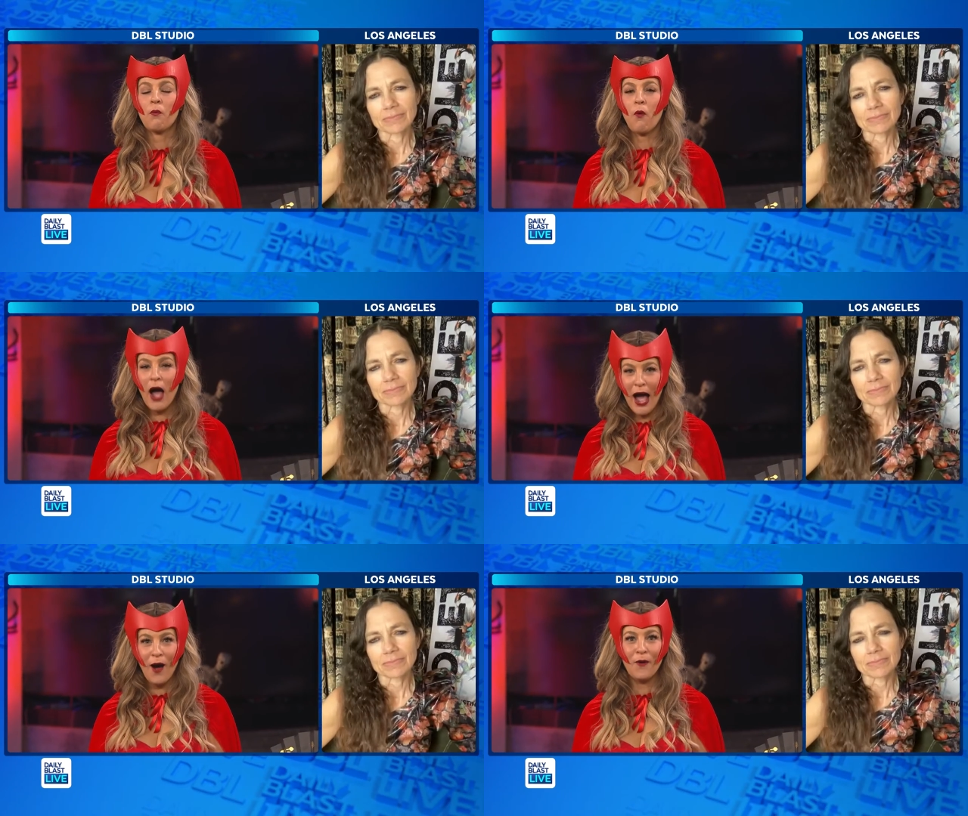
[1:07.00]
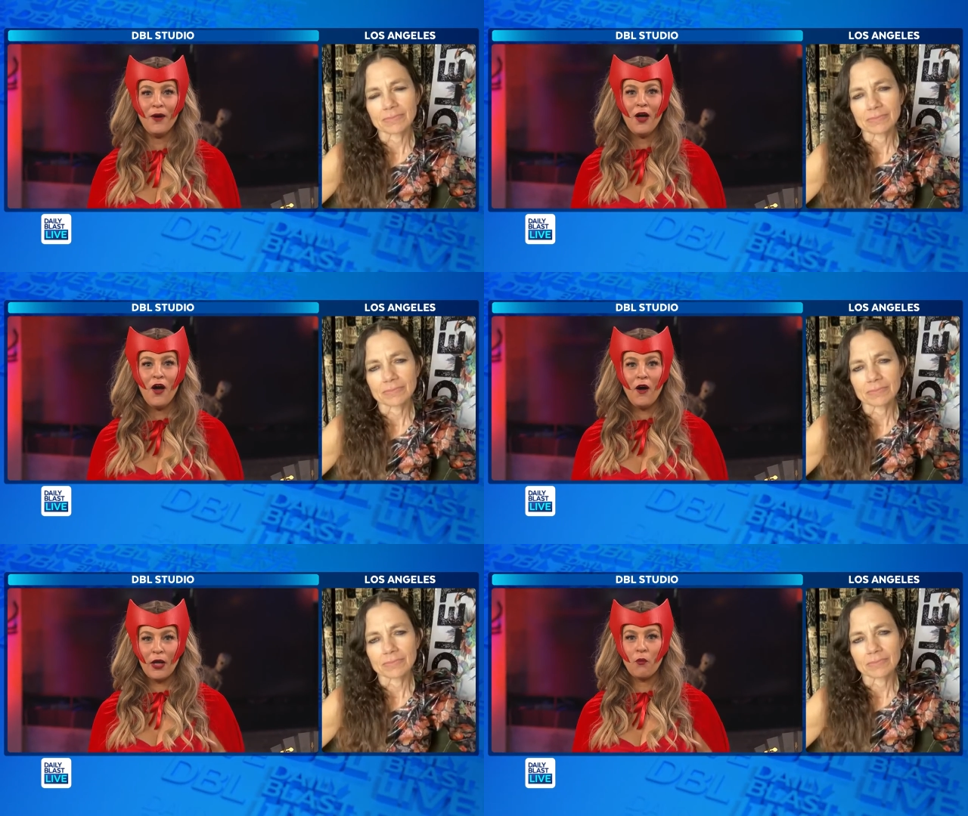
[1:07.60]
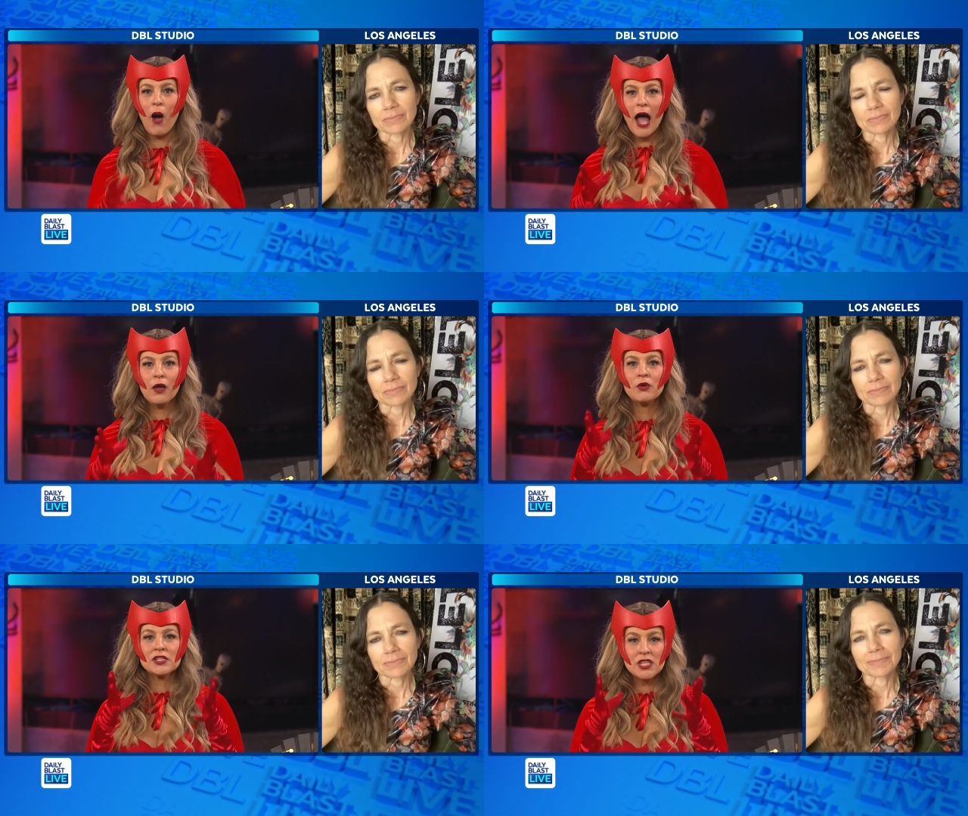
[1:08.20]
Speaker 1: Wow. Okay,
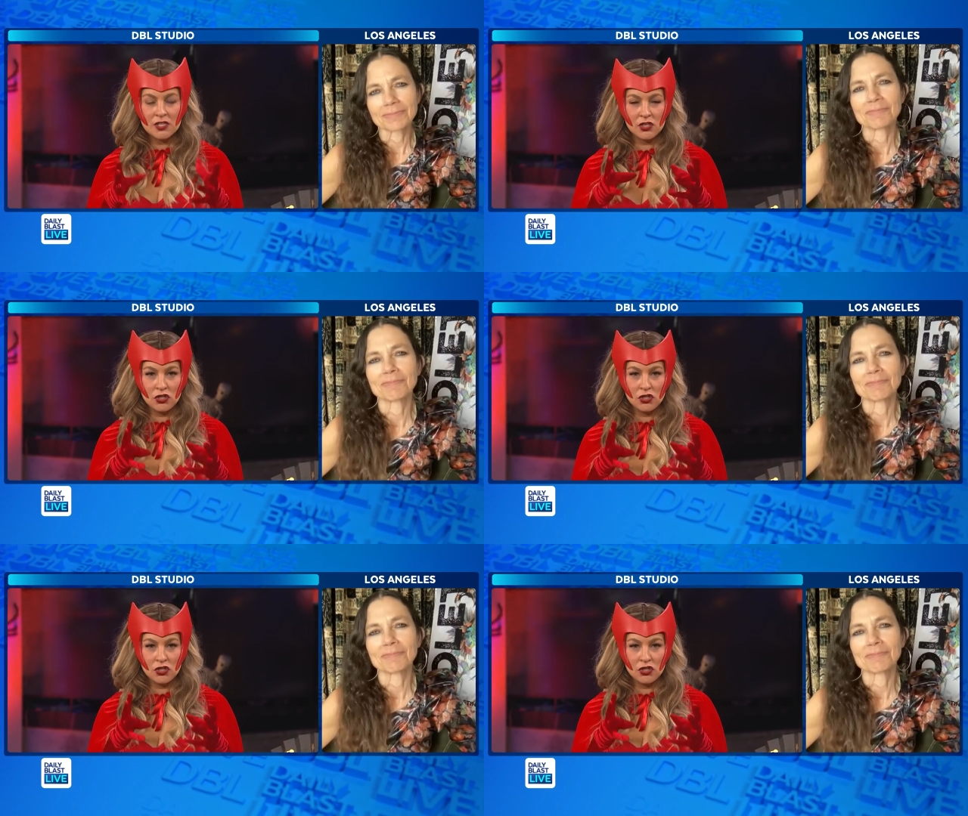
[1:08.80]
why was this a